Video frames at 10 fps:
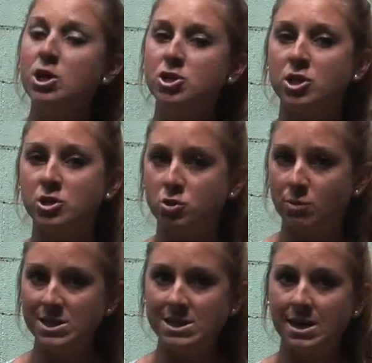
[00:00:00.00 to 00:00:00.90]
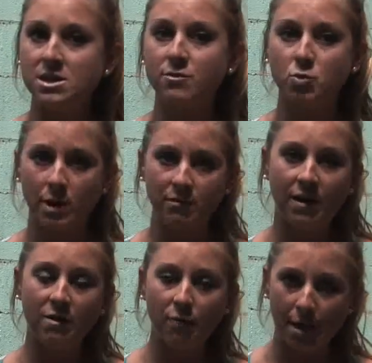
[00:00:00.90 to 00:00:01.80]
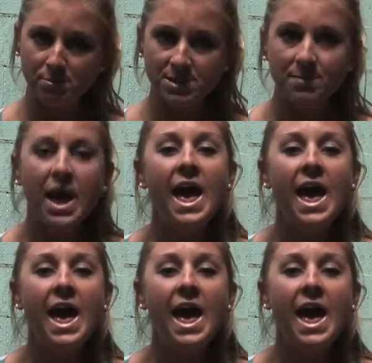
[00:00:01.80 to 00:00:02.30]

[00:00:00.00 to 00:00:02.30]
She does three sets of twenty-five reps,